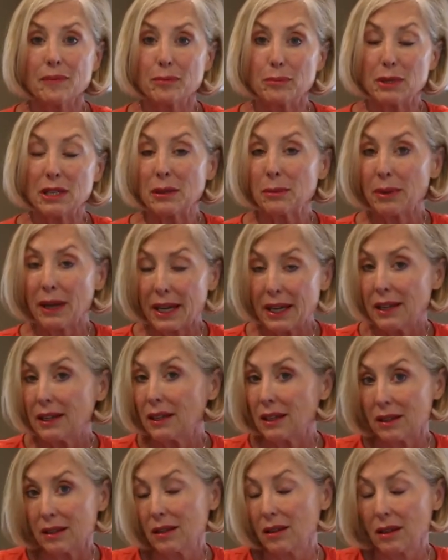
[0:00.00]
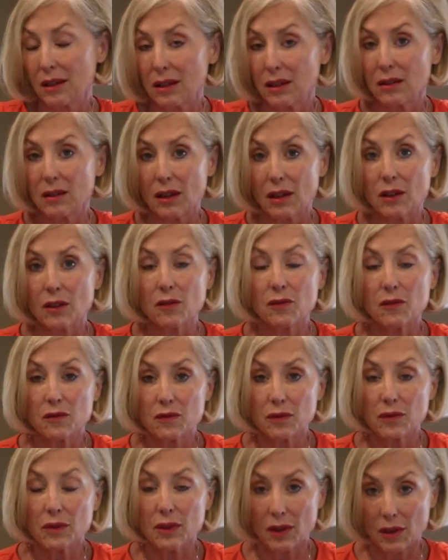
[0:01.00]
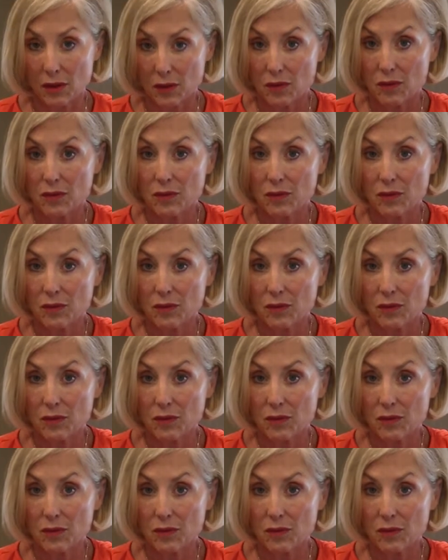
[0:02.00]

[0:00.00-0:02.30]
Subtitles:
being paid at a